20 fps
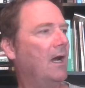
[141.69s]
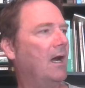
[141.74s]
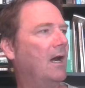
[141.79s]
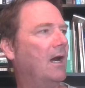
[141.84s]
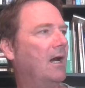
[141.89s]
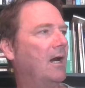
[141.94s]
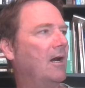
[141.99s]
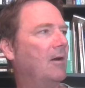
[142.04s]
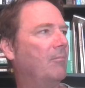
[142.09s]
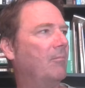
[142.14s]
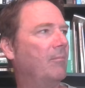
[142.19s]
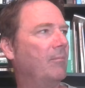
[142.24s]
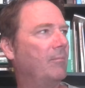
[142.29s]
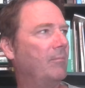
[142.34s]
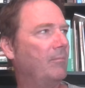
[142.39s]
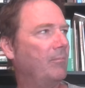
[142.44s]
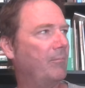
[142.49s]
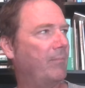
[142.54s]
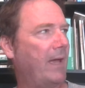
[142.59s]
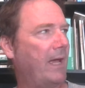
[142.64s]

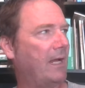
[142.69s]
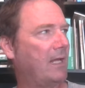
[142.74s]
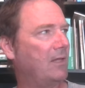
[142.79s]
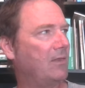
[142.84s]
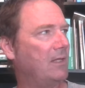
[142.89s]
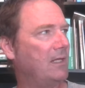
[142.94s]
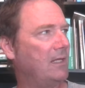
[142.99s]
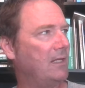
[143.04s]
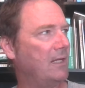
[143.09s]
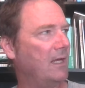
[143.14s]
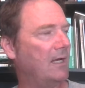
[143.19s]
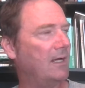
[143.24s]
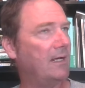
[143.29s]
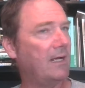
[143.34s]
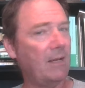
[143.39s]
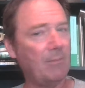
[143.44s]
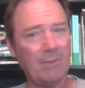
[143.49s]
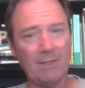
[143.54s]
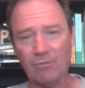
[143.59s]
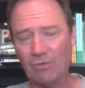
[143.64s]
Back in the,
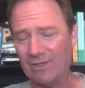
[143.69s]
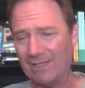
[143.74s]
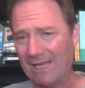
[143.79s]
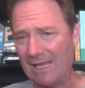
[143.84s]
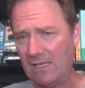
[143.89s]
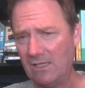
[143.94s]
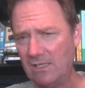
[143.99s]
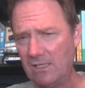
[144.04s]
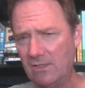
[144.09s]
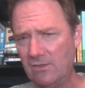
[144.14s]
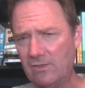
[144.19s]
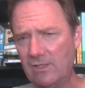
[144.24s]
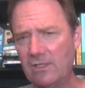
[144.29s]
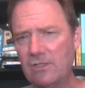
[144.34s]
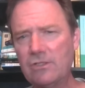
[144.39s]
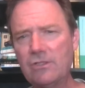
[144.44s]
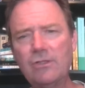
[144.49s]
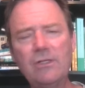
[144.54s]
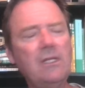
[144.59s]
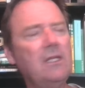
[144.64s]
I believe it was 18th
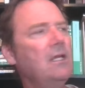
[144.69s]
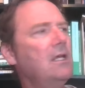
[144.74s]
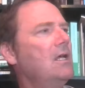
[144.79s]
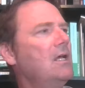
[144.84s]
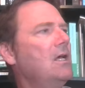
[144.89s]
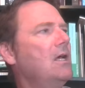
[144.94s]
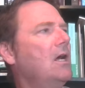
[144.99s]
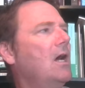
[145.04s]
century,